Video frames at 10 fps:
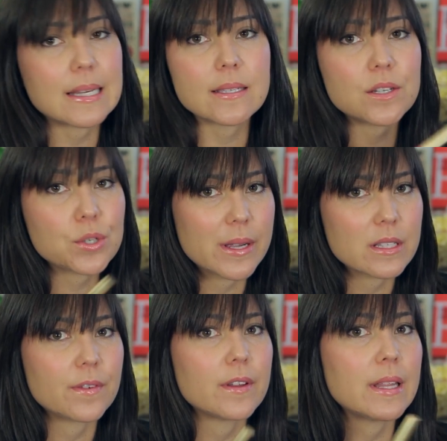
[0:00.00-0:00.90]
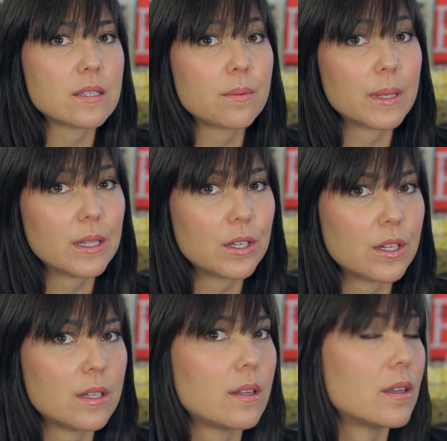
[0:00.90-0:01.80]
Doesn't transfer, that's a really
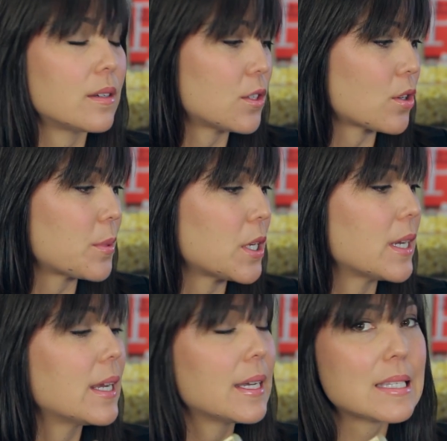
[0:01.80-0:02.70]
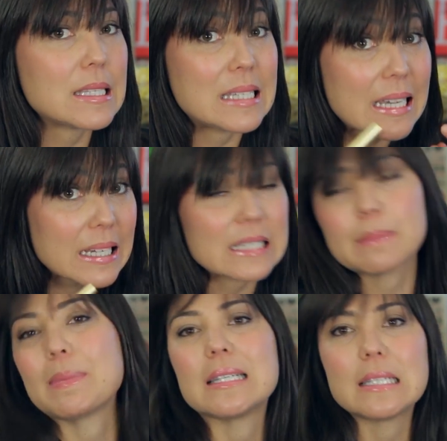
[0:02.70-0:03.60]
good description.
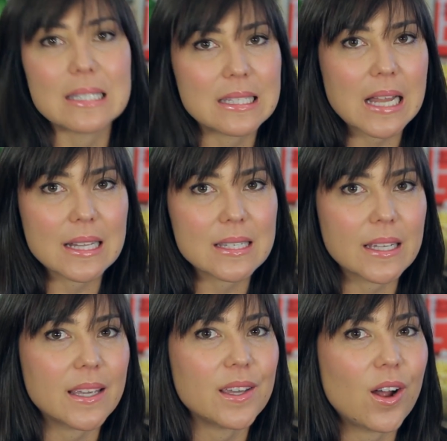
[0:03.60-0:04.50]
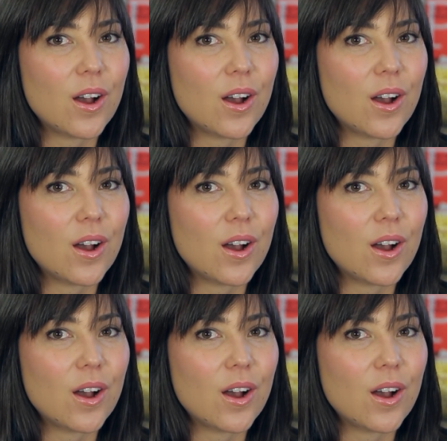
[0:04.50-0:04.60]
Sticks, but not sticky at